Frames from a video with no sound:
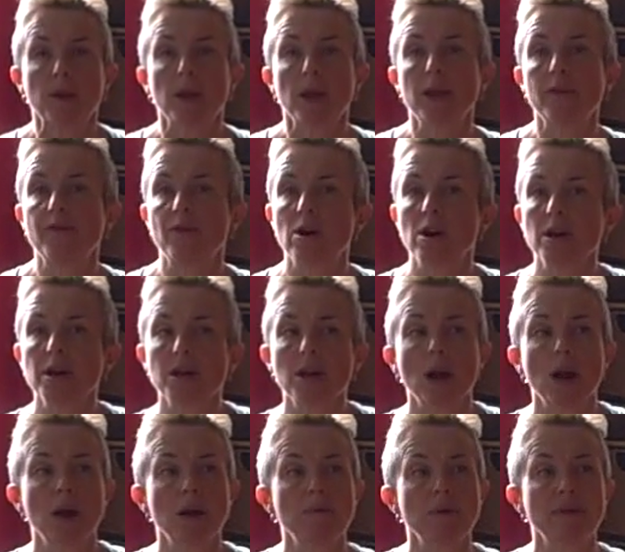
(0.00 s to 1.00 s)
If I
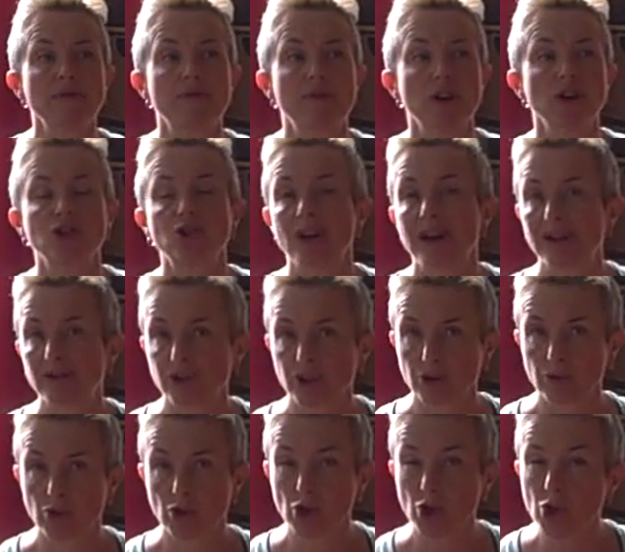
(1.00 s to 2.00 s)
advise you how
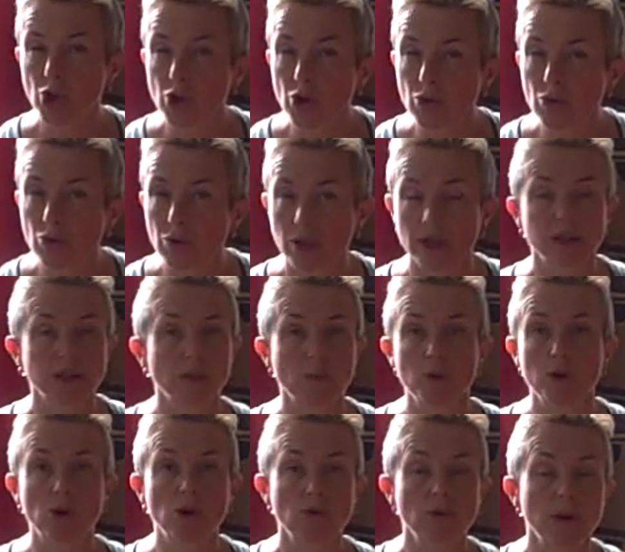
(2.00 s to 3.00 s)
to cue this,
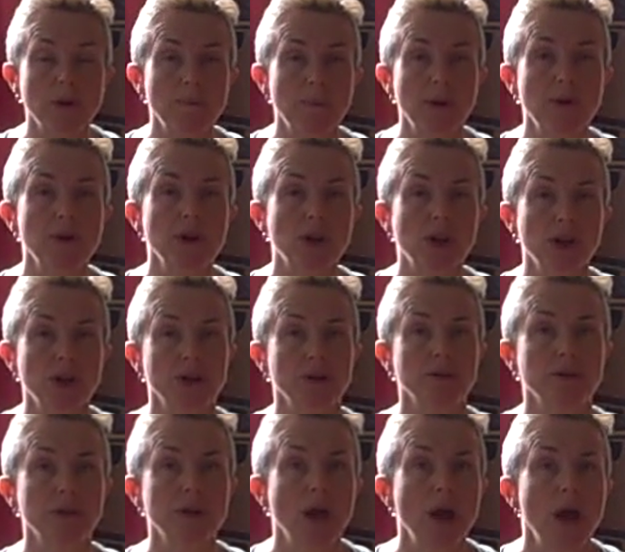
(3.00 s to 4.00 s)
we call it bony
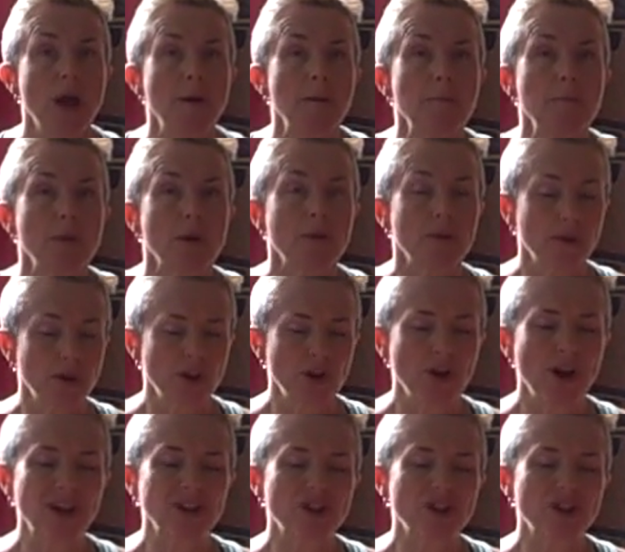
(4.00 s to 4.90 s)
cues, you're not